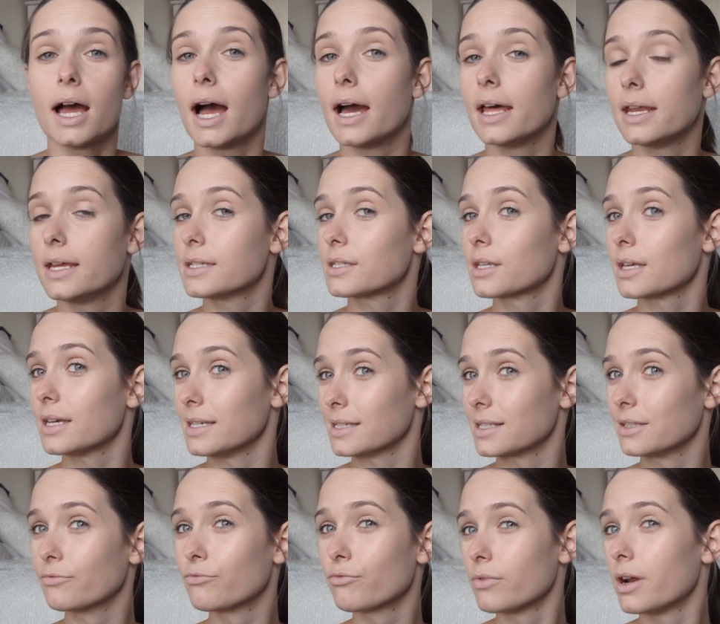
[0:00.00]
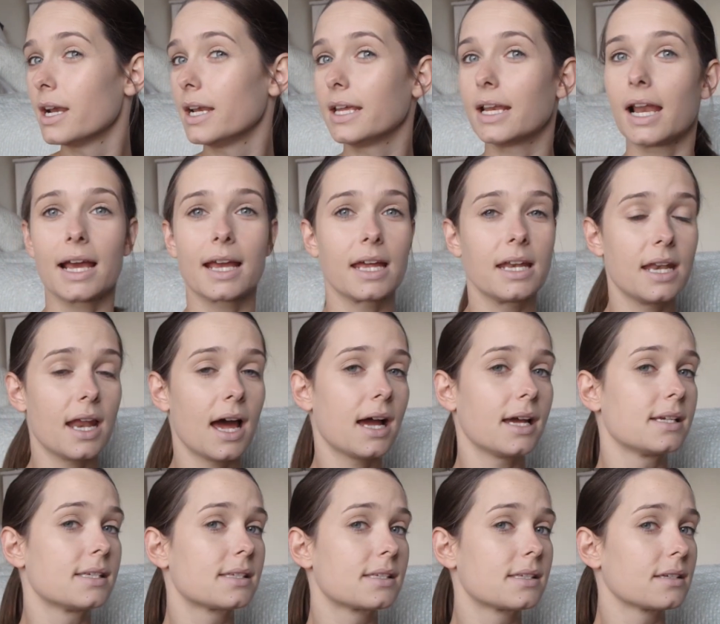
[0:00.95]
And it's really like a
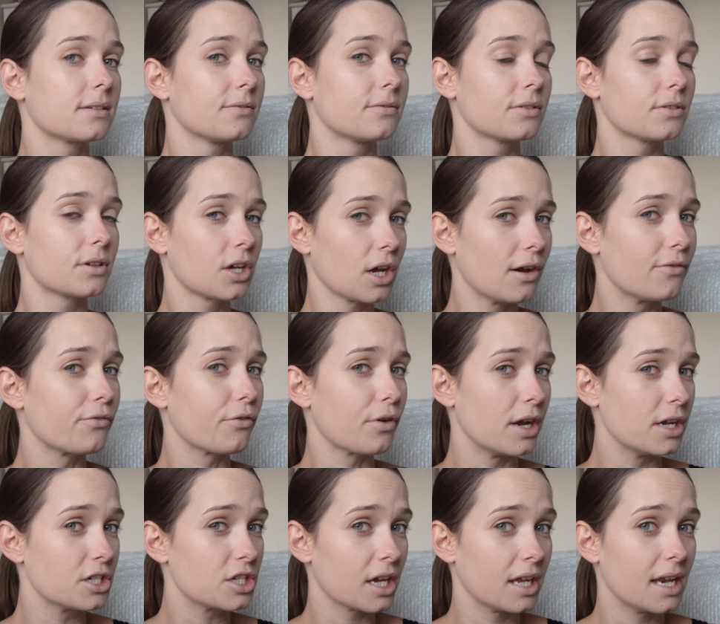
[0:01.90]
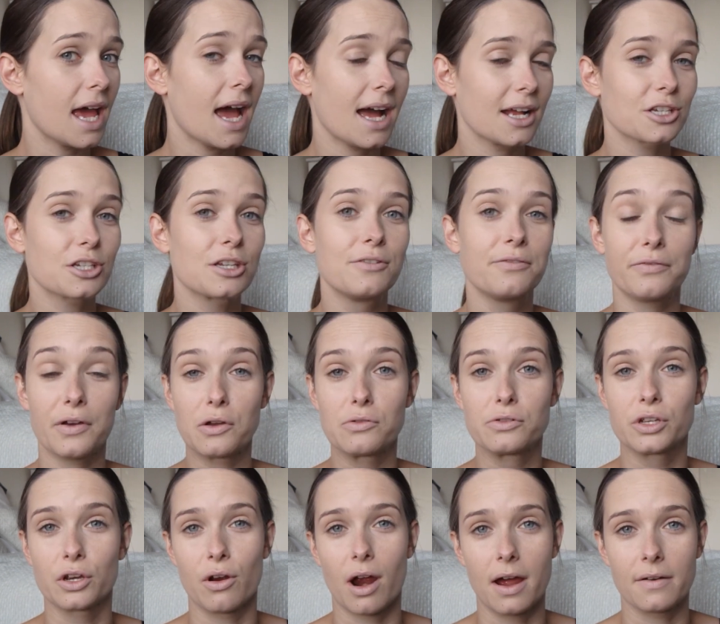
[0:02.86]
nice coverage, and it actually
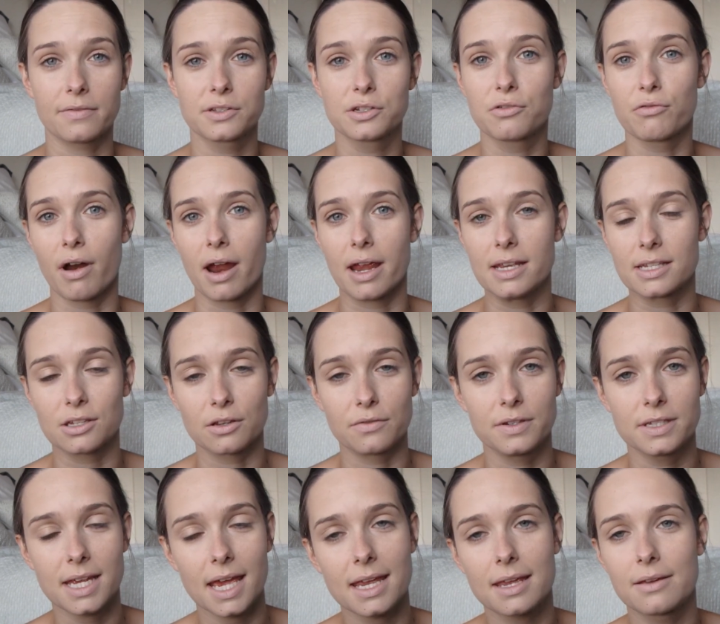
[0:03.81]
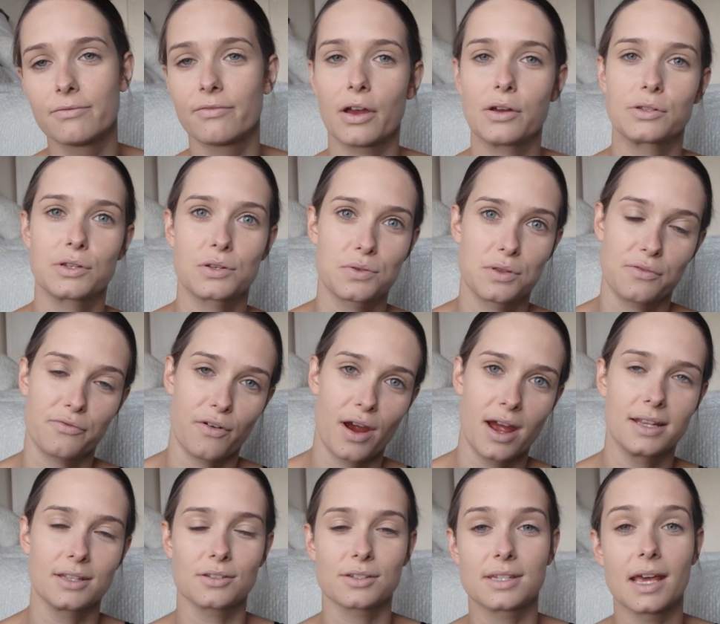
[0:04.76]
photographs great. So if you're taking photos with your
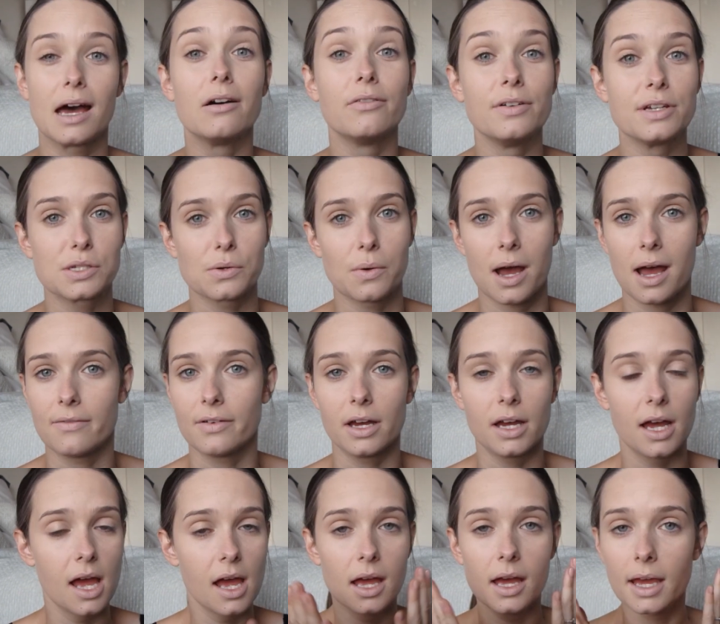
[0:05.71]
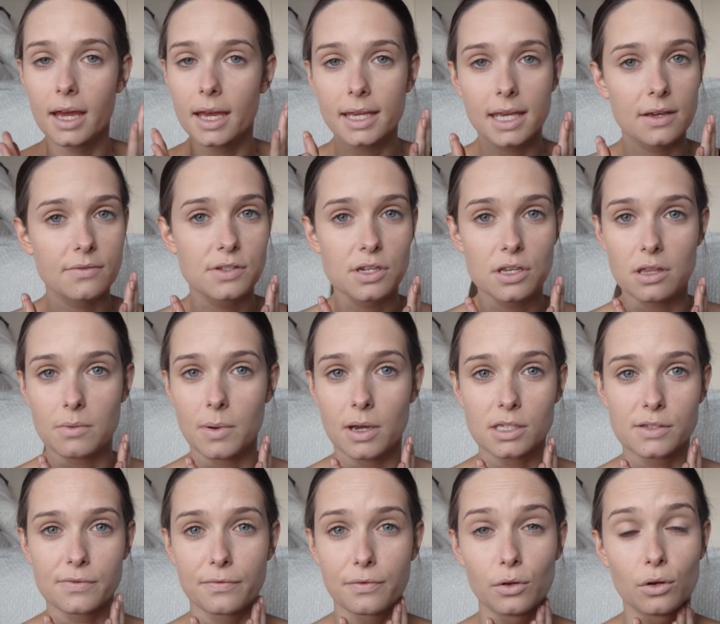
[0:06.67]
friends or selfies or whatever, it gives you the
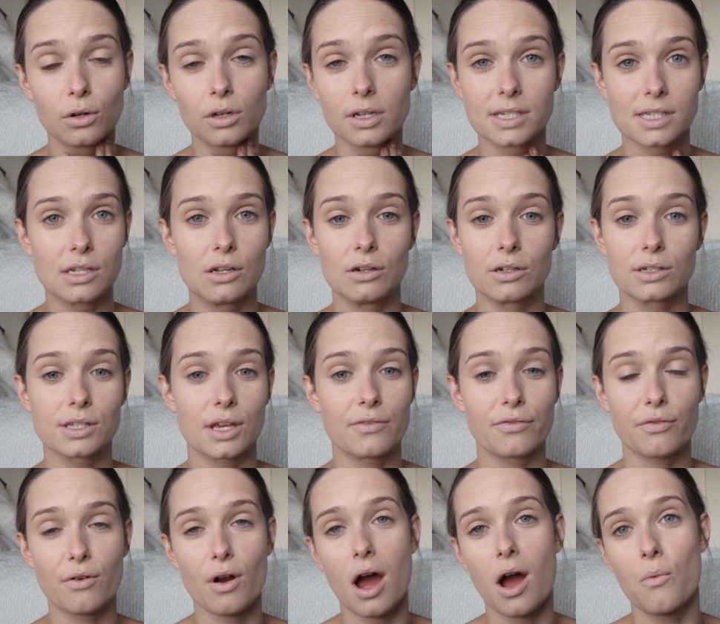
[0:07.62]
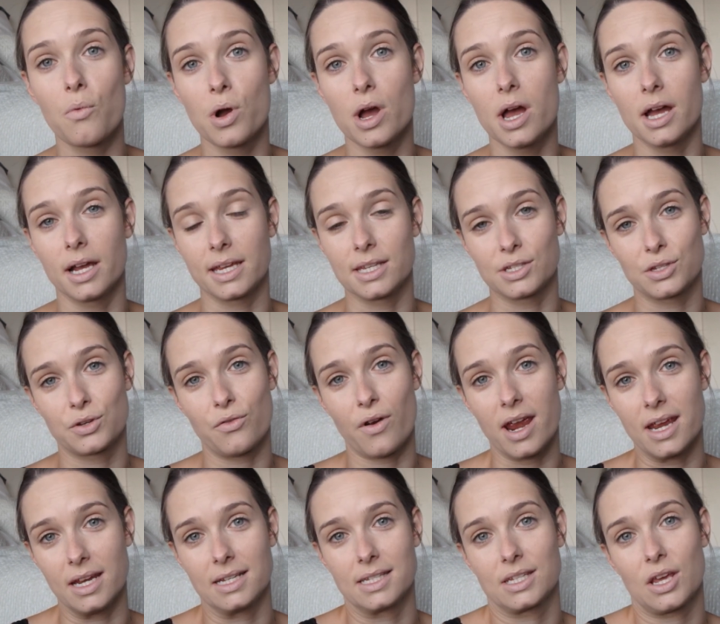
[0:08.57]
most flawless look. So for our work it's
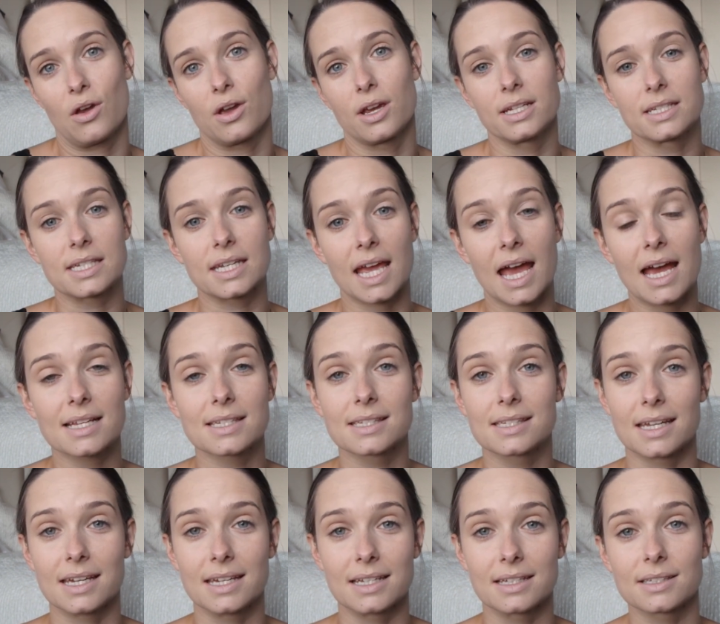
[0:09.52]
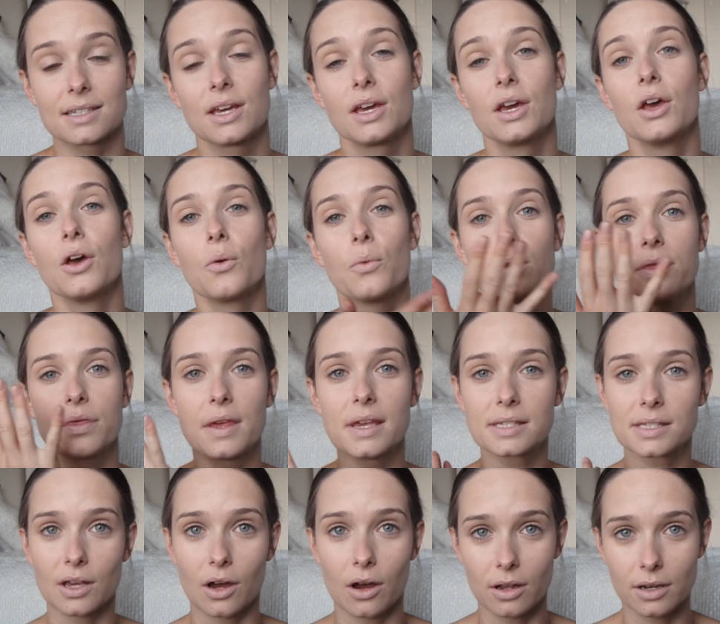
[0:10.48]
great, because going into castings with
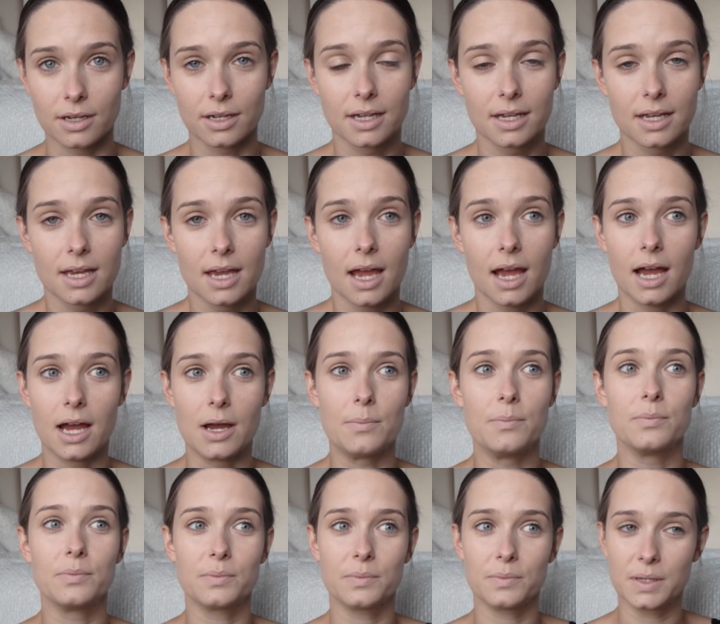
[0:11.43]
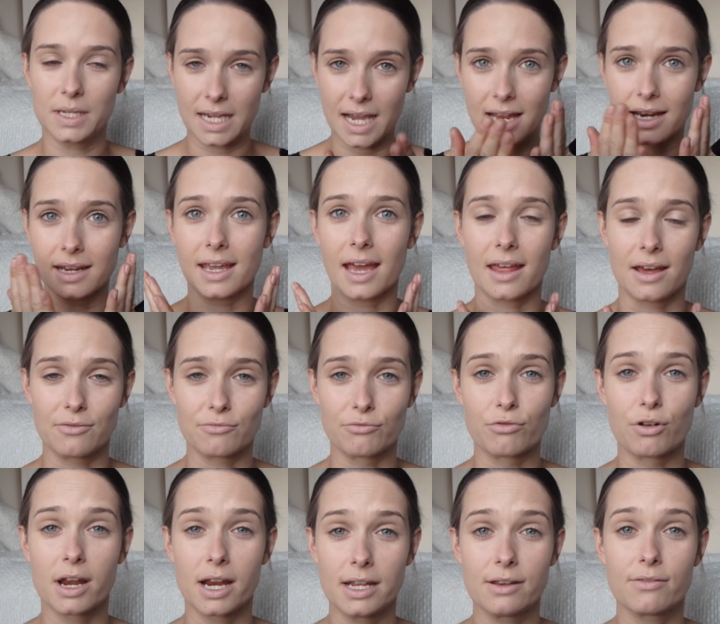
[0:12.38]
this on, you kind of get that
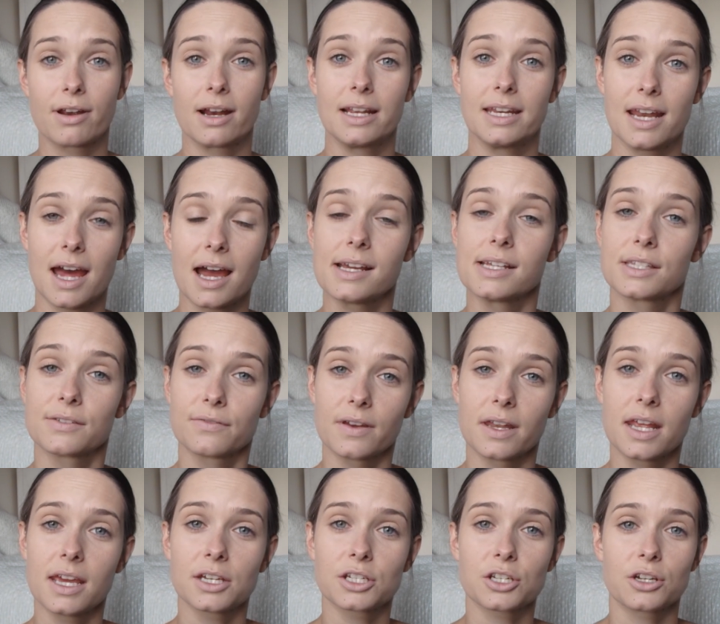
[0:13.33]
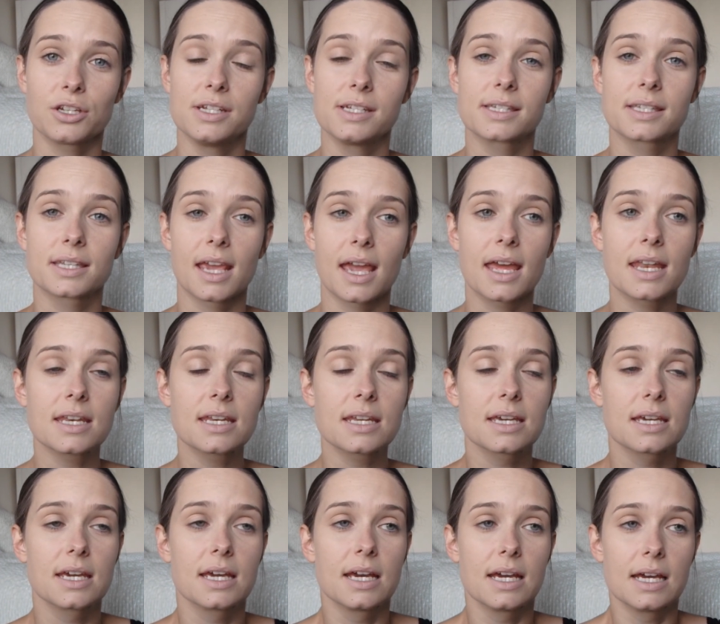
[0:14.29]
really, really nice finish on your skin.